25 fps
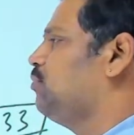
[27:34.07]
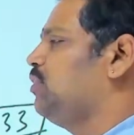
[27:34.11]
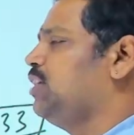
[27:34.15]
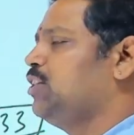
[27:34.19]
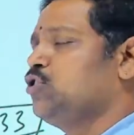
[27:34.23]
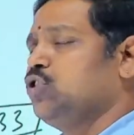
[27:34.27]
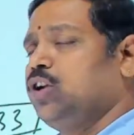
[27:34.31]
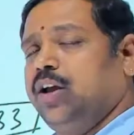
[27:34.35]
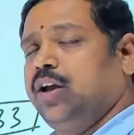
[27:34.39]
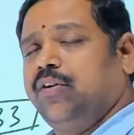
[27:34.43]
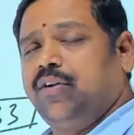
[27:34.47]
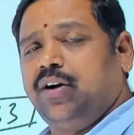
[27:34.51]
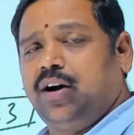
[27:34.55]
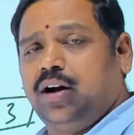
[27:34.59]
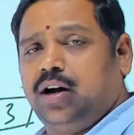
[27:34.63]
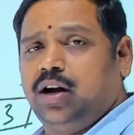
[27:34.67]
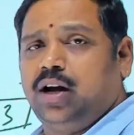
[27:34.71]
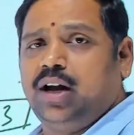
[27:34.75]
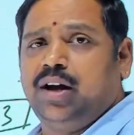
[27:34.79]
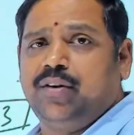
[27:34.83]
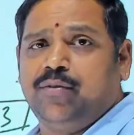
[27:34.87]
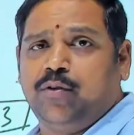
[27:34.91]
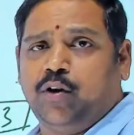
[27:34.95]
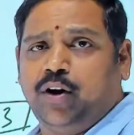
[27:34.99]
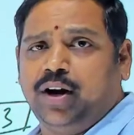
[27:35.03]
should
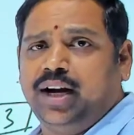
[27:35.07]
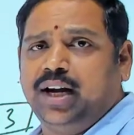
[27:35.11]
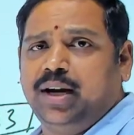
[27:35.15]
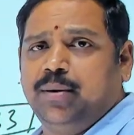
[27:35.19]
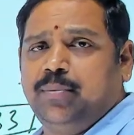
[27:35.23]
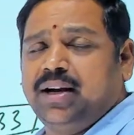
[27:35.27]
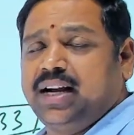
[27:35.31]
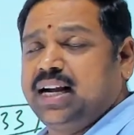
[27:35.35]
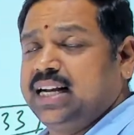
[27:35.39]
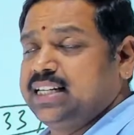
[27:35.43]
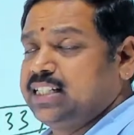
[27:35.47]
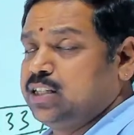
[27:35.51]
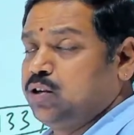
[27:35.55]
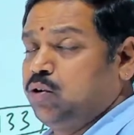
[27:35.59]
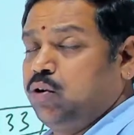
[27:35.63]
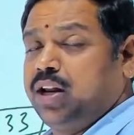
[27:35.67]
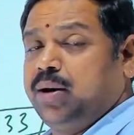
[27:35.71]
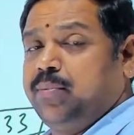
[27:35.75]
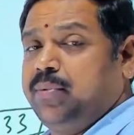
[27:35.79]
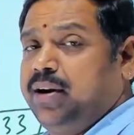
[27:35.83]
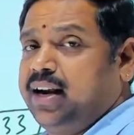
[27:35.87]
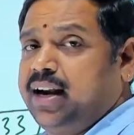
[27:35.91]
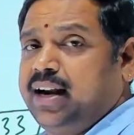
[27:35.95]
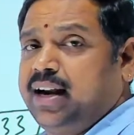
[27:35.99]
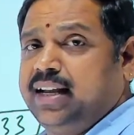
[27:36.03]
avoid, because no
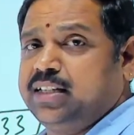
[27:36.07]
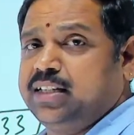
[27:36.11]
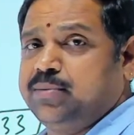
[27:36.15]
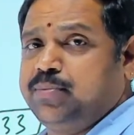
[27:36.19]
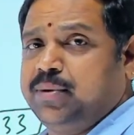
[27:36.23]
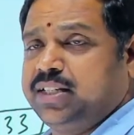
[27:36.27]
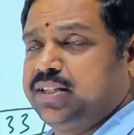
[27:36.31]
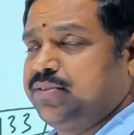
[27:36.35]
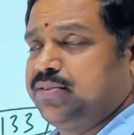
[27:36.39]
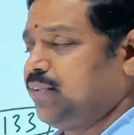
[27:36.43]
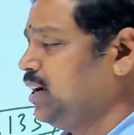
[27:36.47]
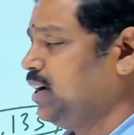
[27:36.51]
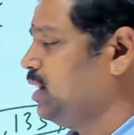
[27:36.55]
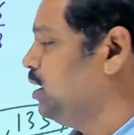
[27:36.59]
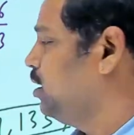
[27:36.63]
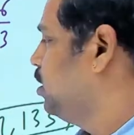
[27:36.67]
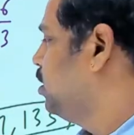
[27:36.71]
reminder is specified.